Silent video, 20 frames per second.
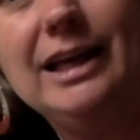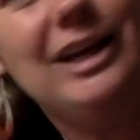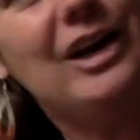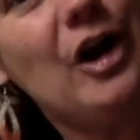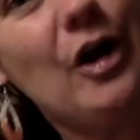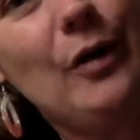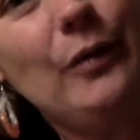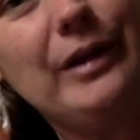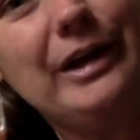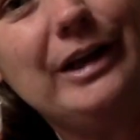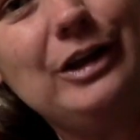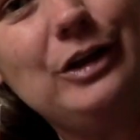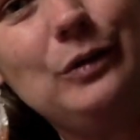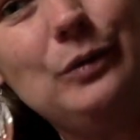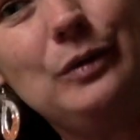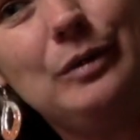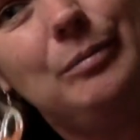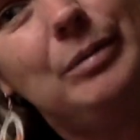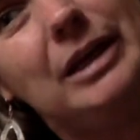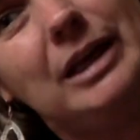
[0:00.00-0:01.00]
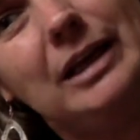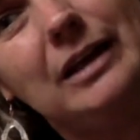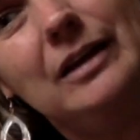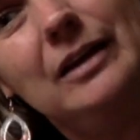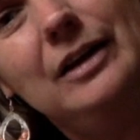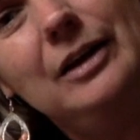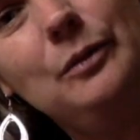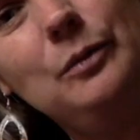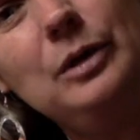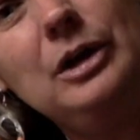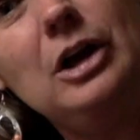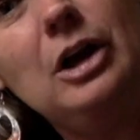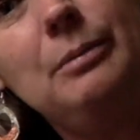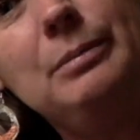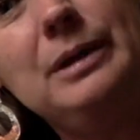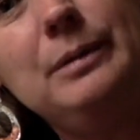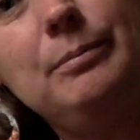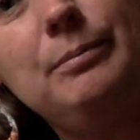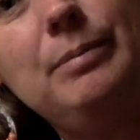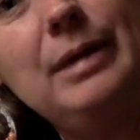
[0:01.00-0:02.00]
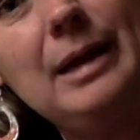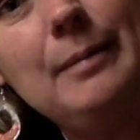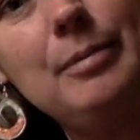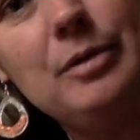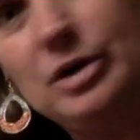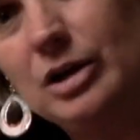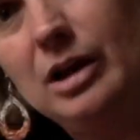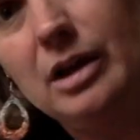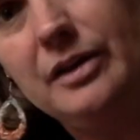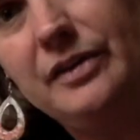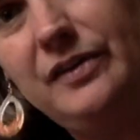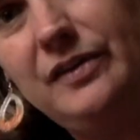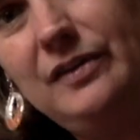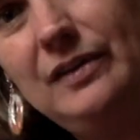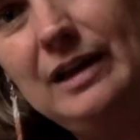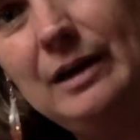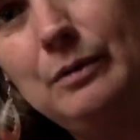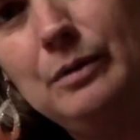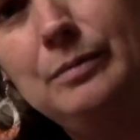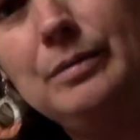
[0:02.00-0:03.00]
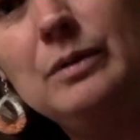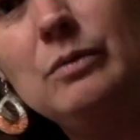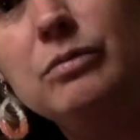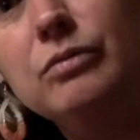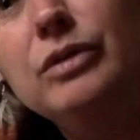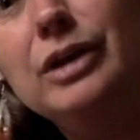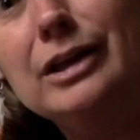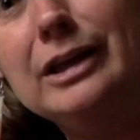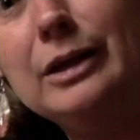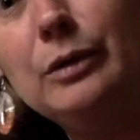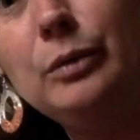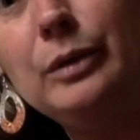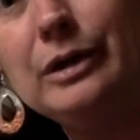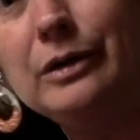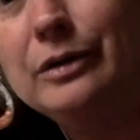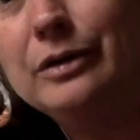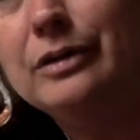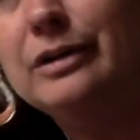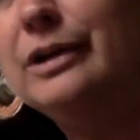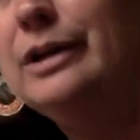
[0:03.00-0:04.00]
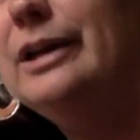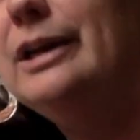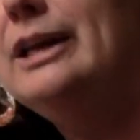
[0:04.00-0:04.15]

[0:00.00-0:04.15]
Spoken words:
you know, like we'd all be paper dolls. That would be really weird.